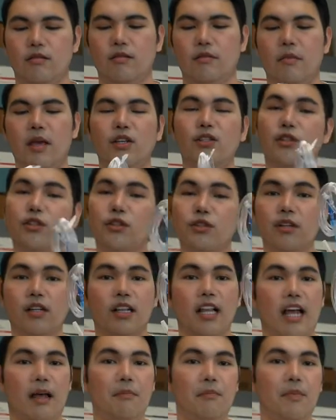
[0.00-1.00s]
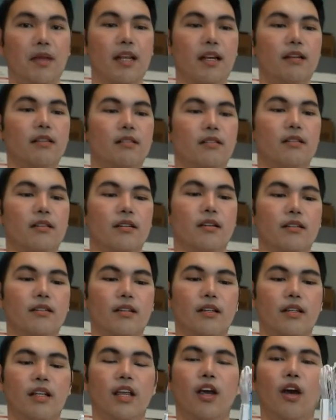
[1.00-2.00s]
make sure you clamp it because
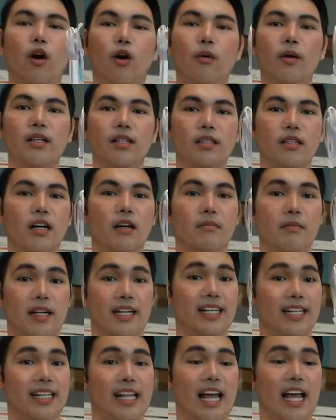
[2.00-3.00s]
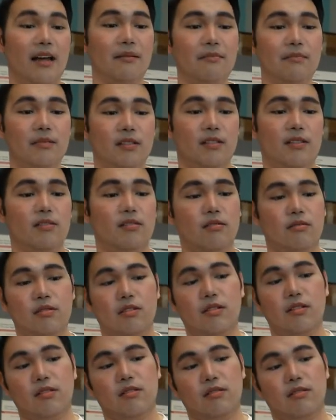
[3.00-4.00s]
they always come unclamped. So
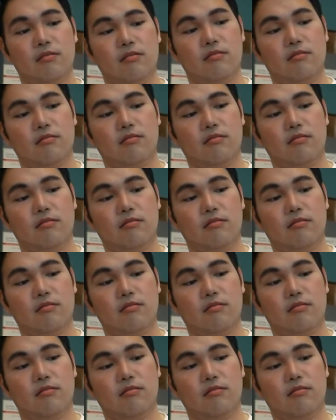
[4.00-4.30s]
just